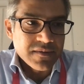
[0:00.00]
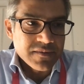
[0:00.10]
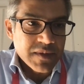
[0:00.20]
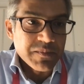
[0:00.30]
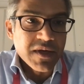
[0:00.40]

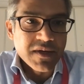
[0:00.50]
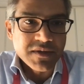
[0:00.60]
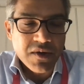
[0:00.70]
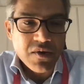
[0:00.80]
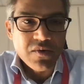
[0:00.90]
some
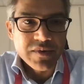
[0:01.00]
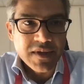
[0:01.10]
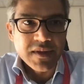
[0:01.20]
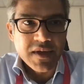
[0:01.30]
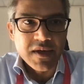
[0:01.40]
years ago
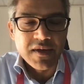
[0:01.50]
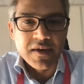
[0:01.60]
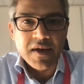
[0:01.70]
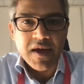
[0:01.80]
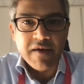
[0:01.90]
that they
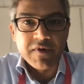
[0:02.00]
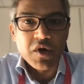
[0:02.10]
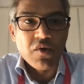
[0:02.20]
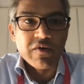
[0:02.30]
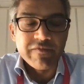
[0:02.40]
have a
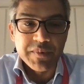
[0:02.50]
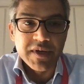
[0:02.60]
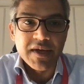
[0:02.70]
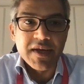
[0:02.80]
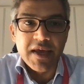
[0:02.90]
goal of
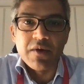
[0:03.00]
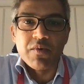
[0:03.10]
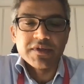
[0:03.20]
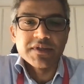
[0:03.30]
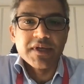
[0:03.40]
putting a
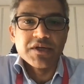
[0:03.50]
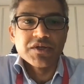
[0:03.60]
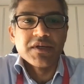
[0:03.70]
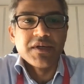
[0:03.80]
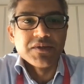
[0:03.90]
gigawatt
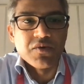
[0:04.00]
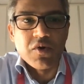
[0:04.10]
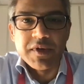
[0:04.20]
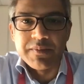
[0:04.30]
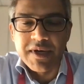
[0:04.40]
station into
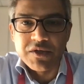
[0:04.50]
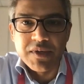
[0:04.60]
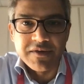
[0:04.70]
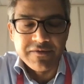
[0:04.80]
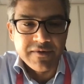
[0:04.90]
orbit by
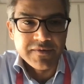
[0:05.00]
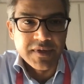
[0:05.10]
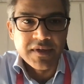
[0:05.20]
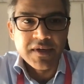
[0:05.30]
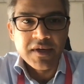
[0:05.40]

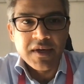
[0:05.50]
2050